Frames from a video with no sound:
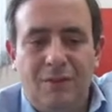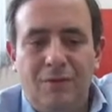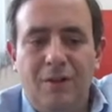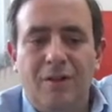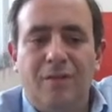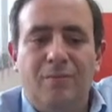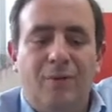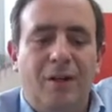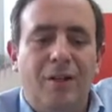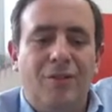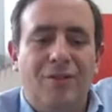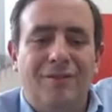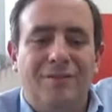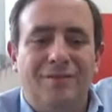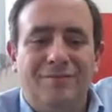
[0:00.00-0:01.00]
where the
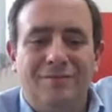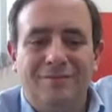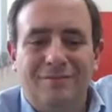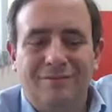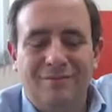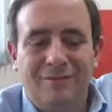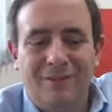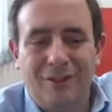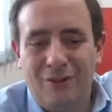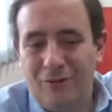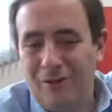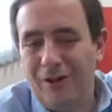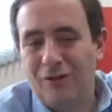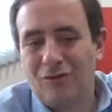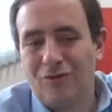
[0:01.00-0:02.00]
price in
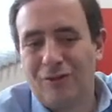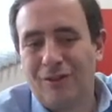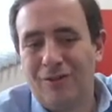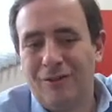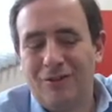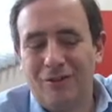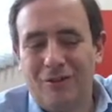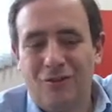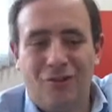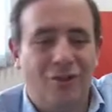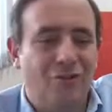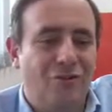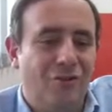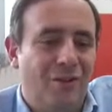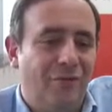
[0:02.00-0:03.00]
your national currency
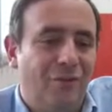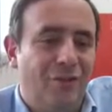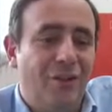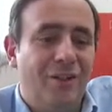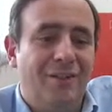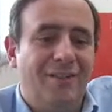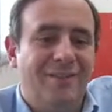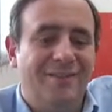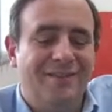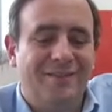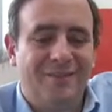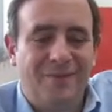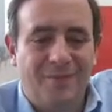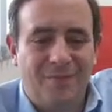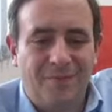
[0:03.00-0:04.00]
changes every second.
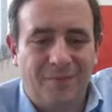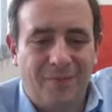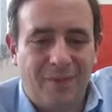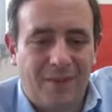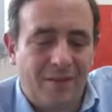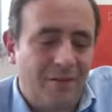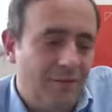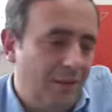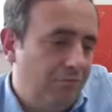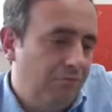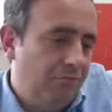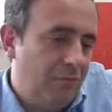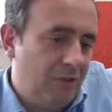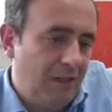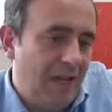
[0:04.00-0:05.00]
Right?
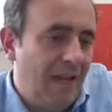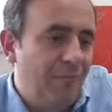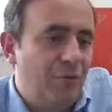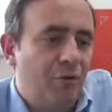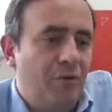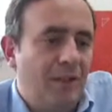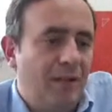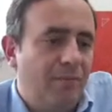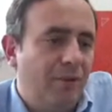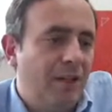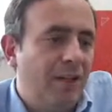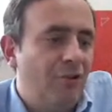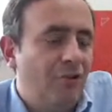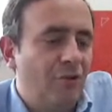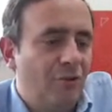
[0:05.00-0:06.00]
There are absolutely
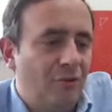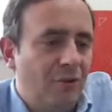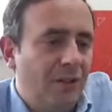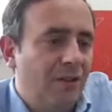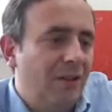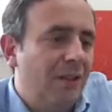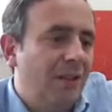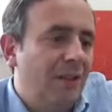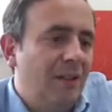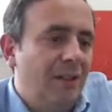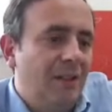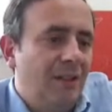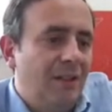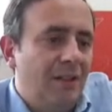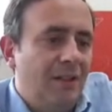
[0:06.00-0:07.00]
applications where,
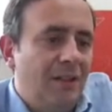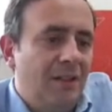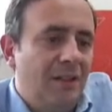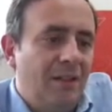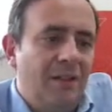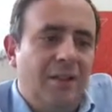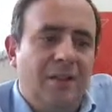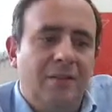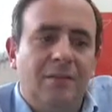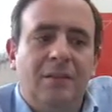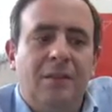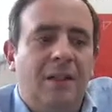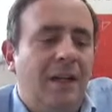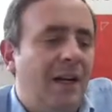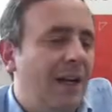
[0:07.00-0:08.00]

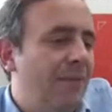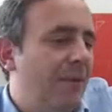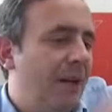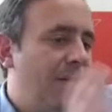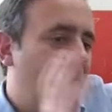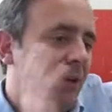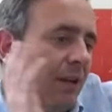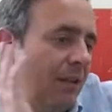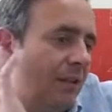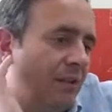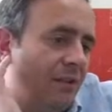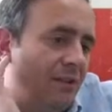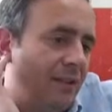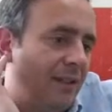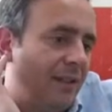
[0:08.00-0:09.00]
I might want to